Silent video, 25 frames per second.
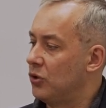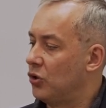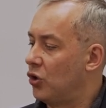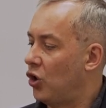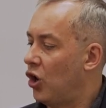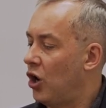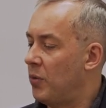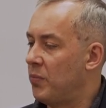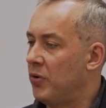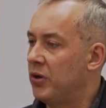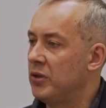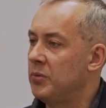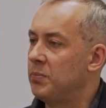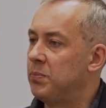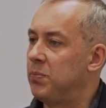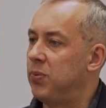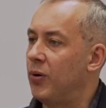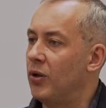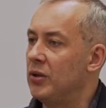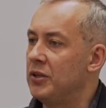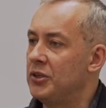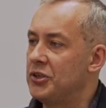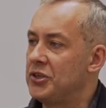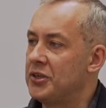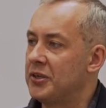common
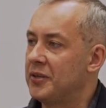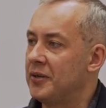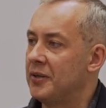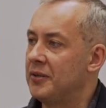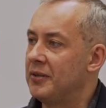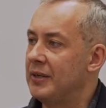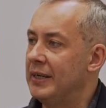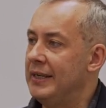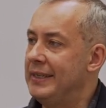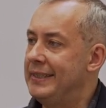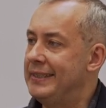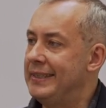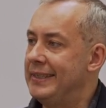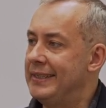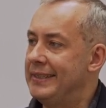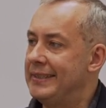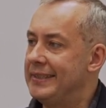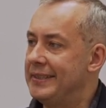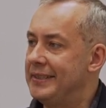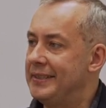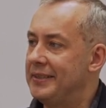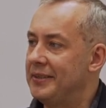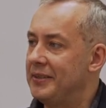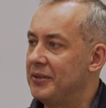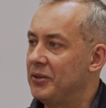political
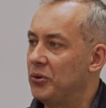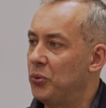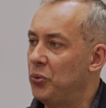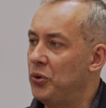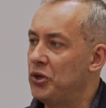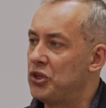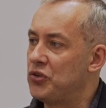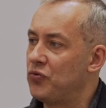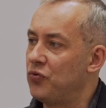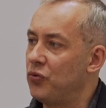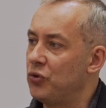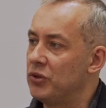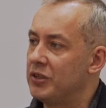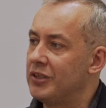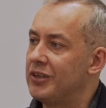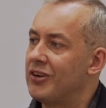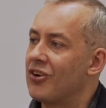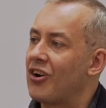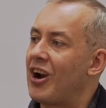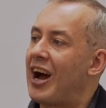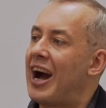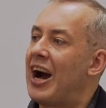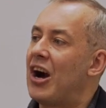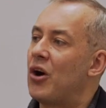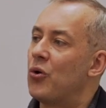identity which would
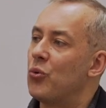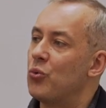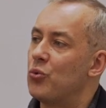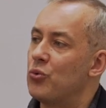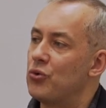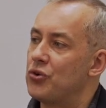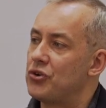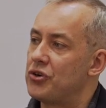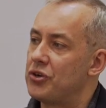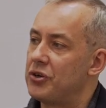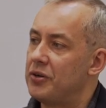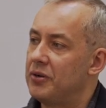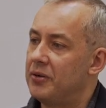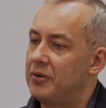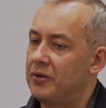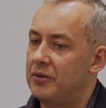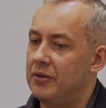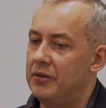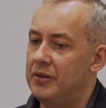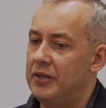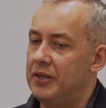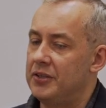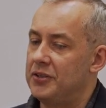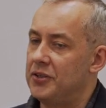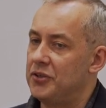ground
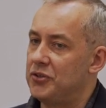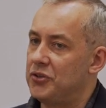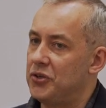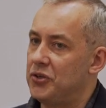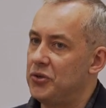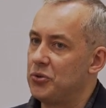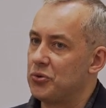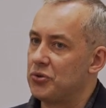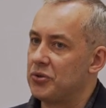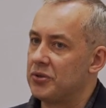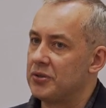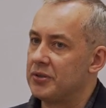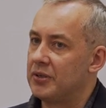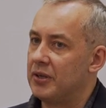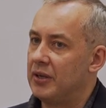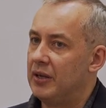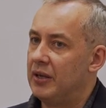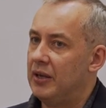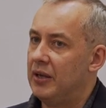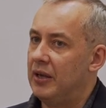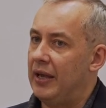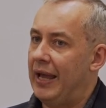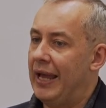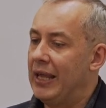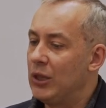these institutions.
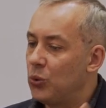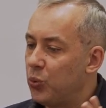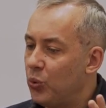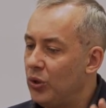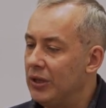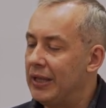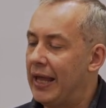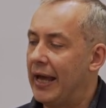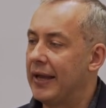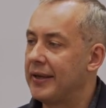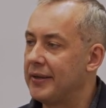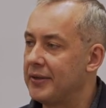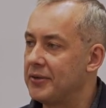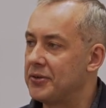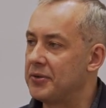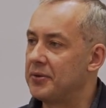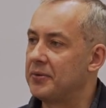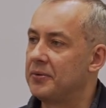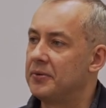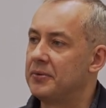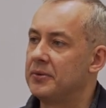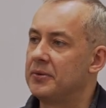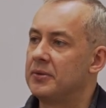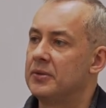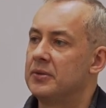And we lack it.
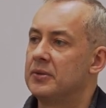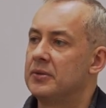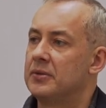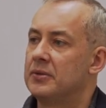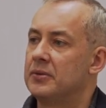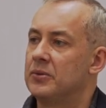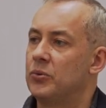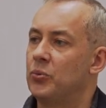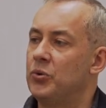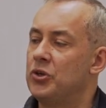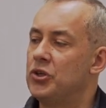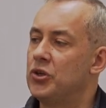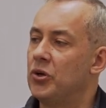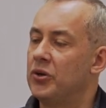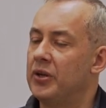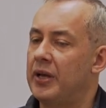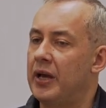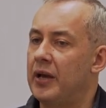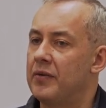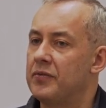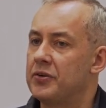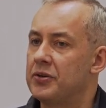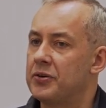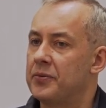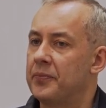We don't
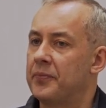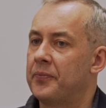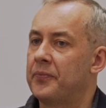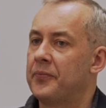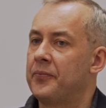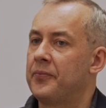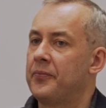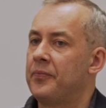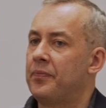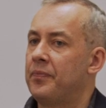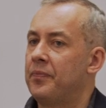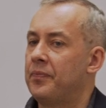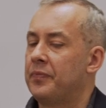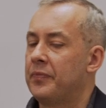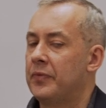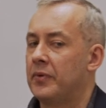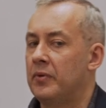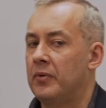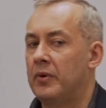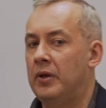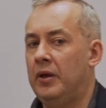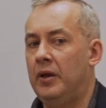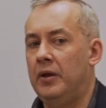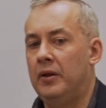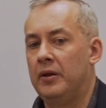have it.
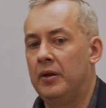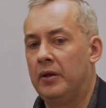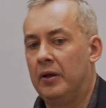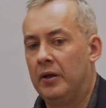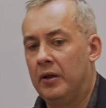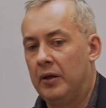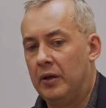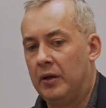Okay?